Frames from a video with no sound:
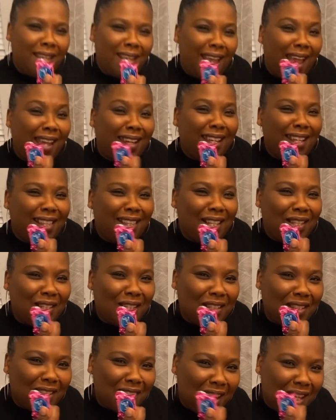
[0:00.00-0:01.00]
I get the
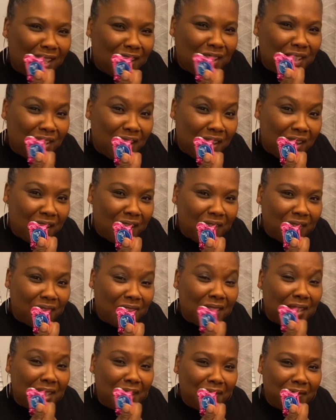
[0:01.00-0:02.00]
sensation of
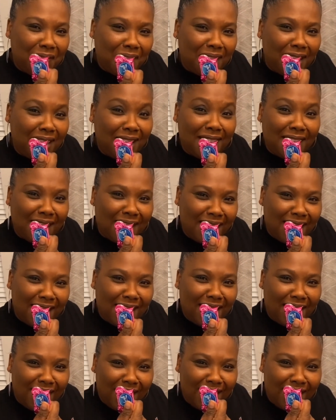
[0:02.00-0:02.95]
Tiffany isn't getting me